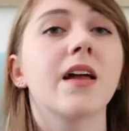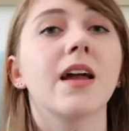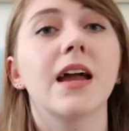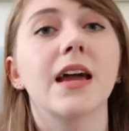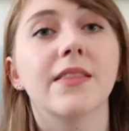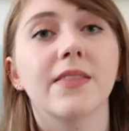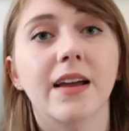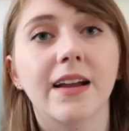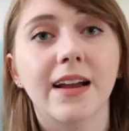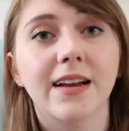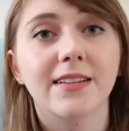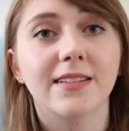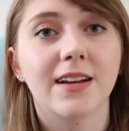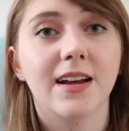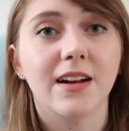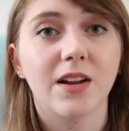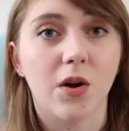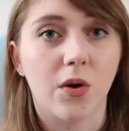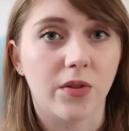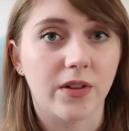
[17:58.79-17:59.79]
And like I
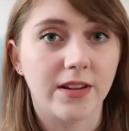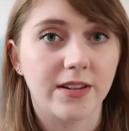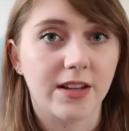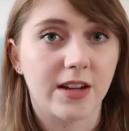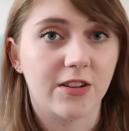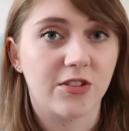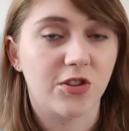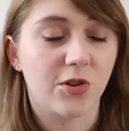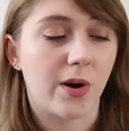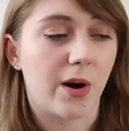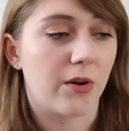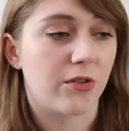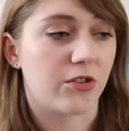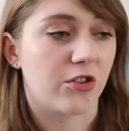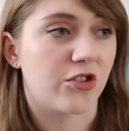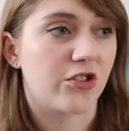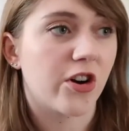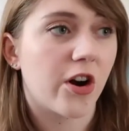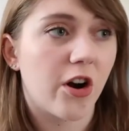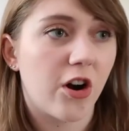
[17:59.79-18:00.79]
said, it only takes 2 hours to
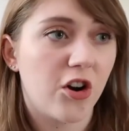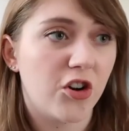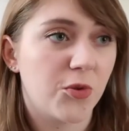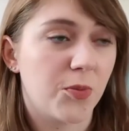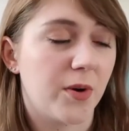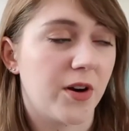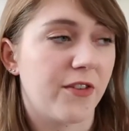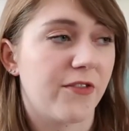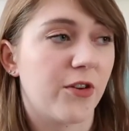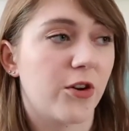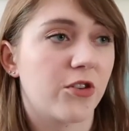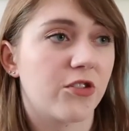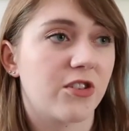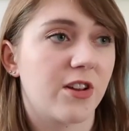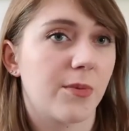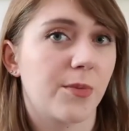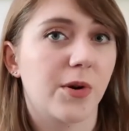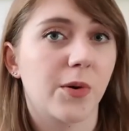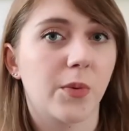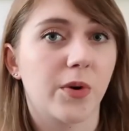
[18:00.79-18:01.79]
charge, but if you're
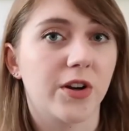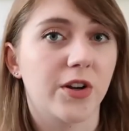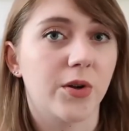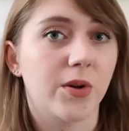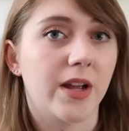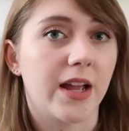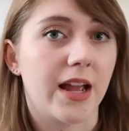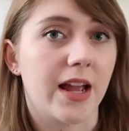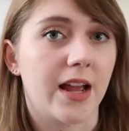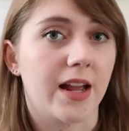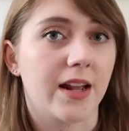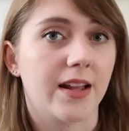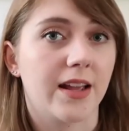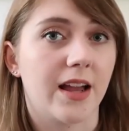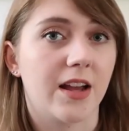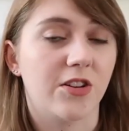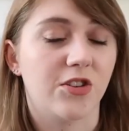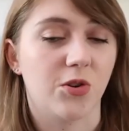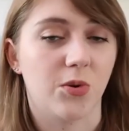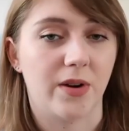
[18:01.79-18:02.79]
somewhere where you can't
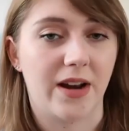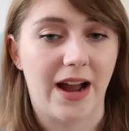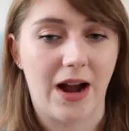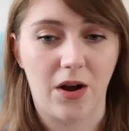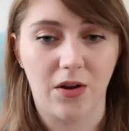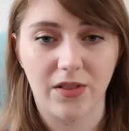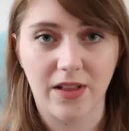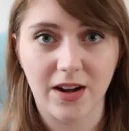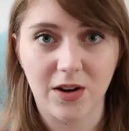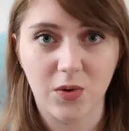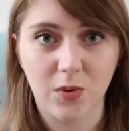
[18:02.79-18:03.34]
get to an outlet